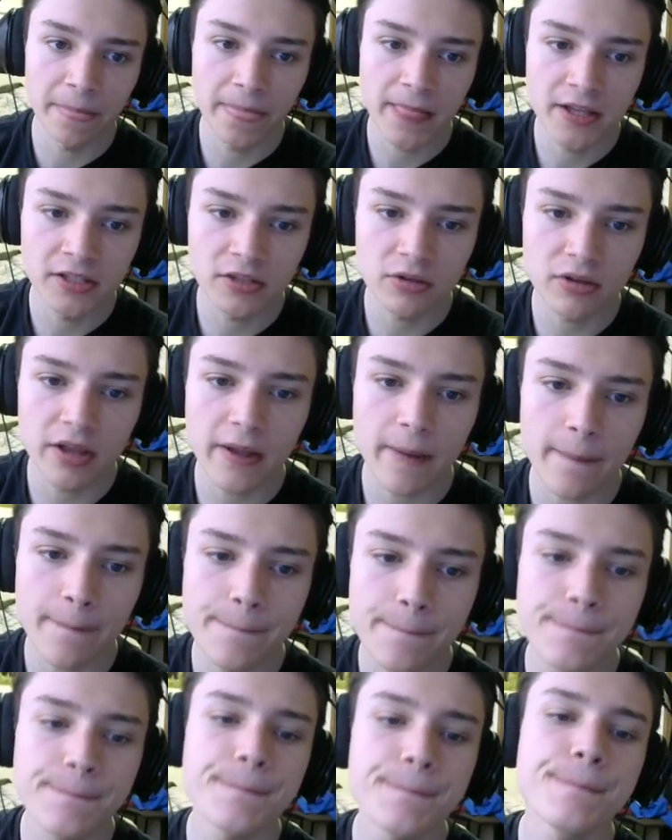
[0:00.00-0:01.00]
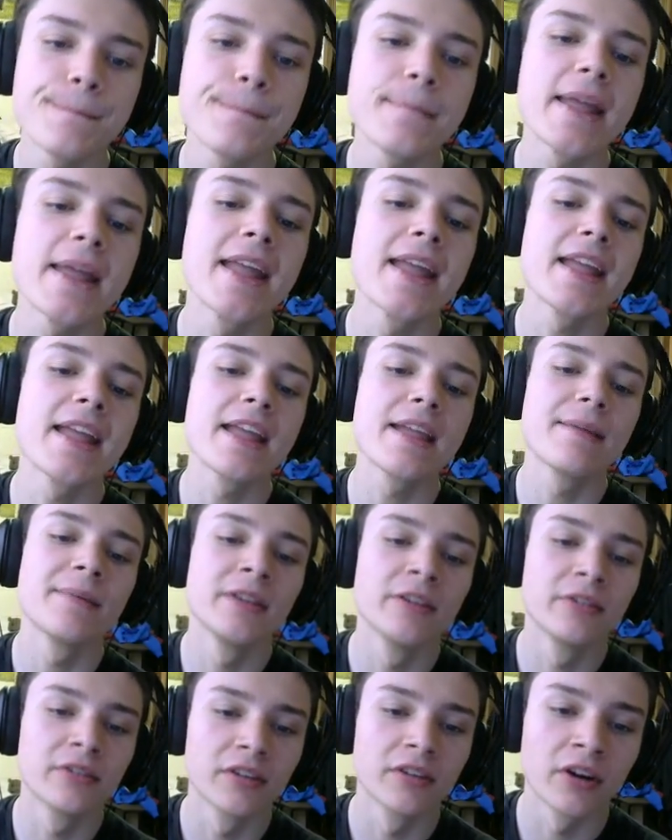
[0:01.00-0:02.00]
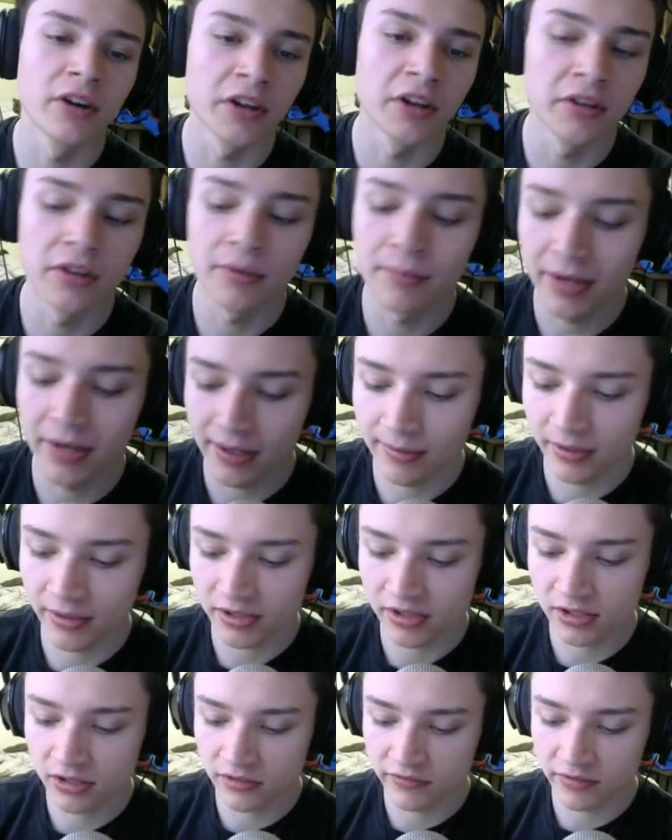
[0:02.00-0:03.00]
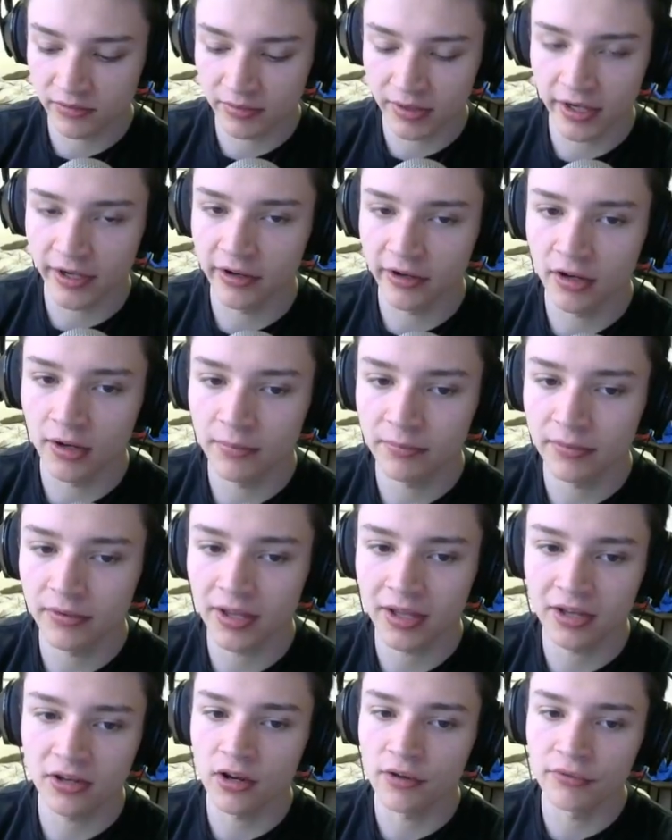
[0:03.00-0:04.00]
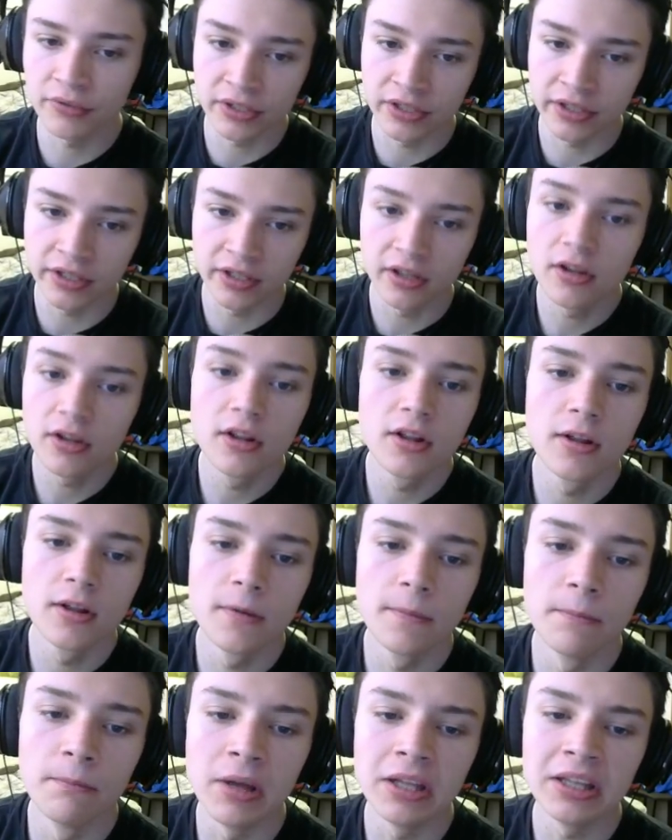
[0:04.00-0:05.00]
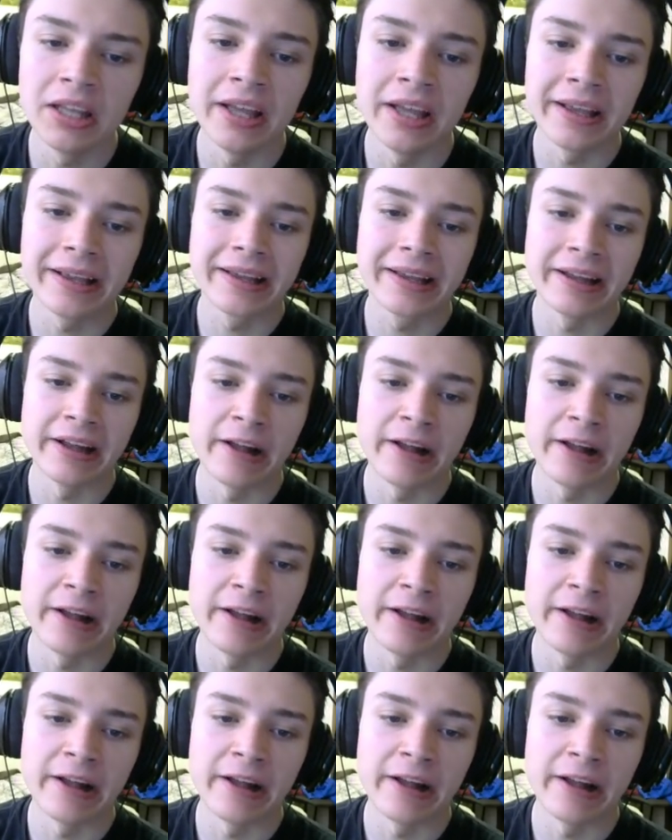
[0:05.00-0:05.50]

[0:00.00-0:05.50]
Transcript: So, like, maybe you could argue that my anime list deserve to be higher up. Like, not really. But, like,